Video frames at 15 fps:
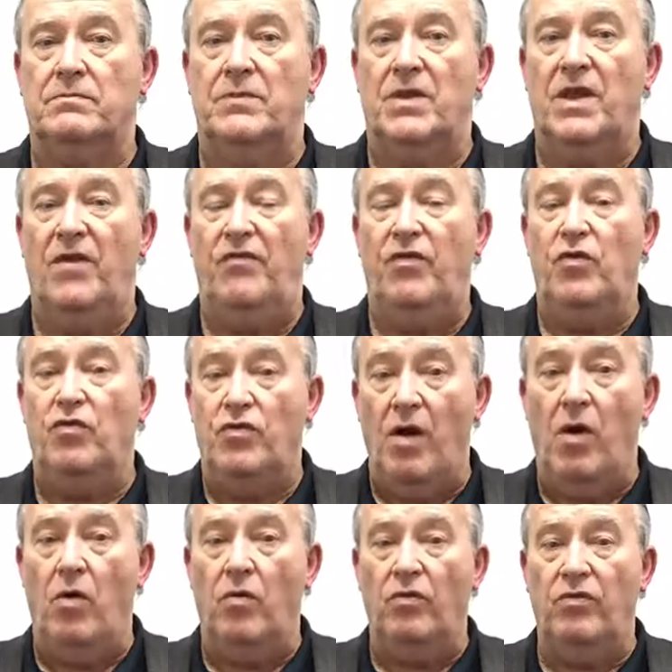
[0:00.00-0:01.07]
If you
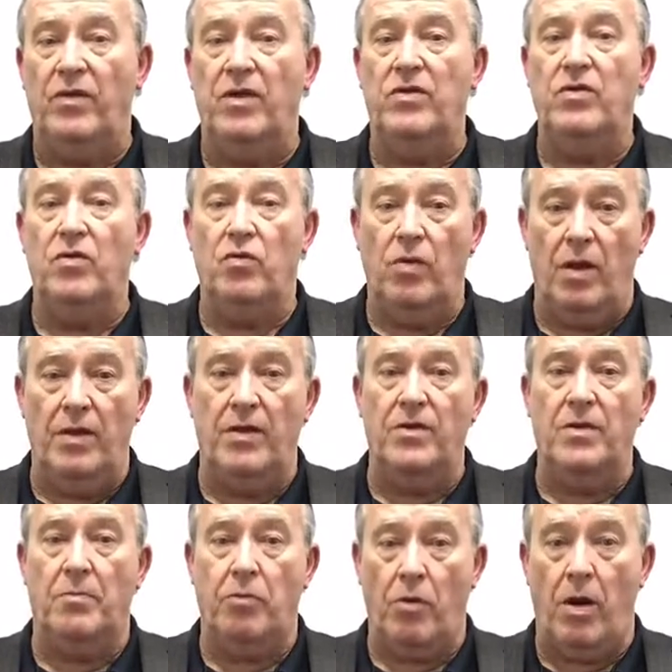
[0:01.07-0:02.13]
don't, then you run
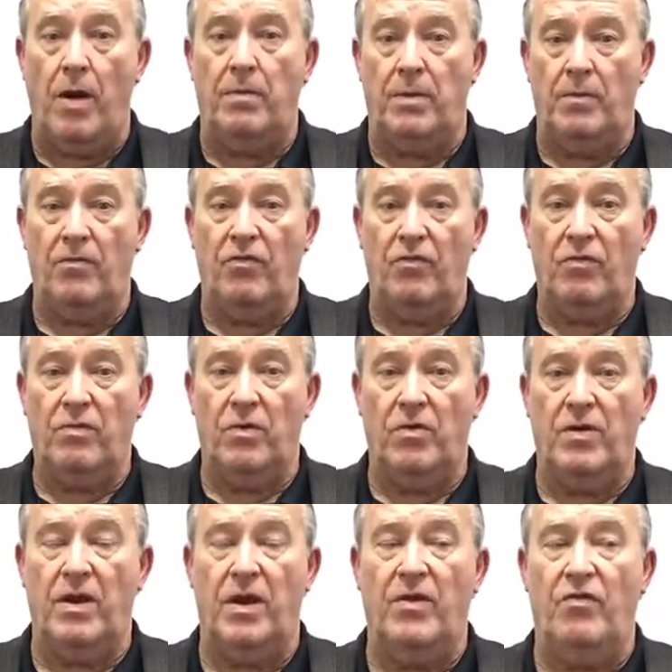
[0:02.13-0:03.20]
into problems, okay?